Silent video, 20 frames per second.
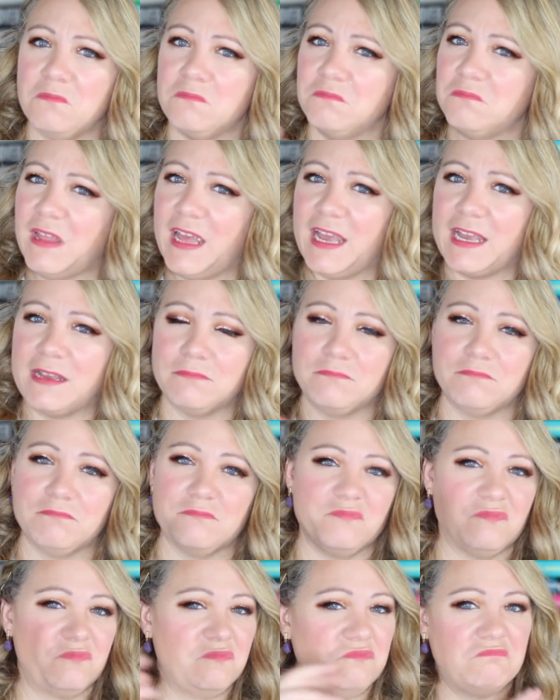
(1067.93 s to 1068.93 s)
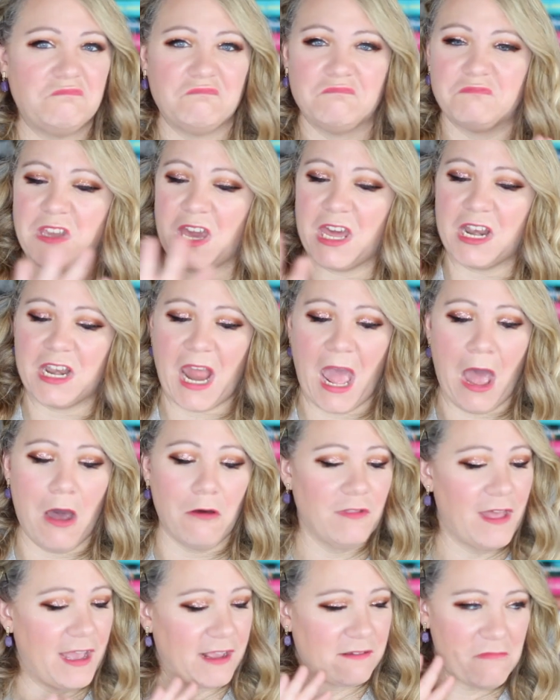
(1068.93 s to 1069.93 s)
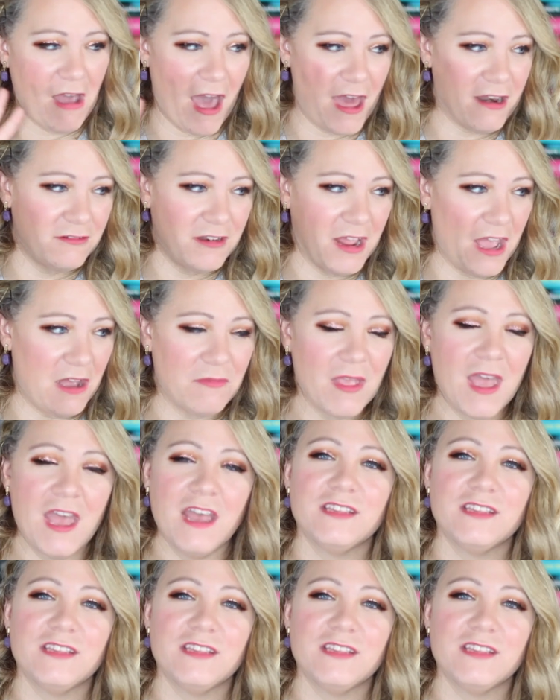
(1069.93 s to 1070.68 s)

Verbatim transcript: Like, gut it out. Like, I don't know.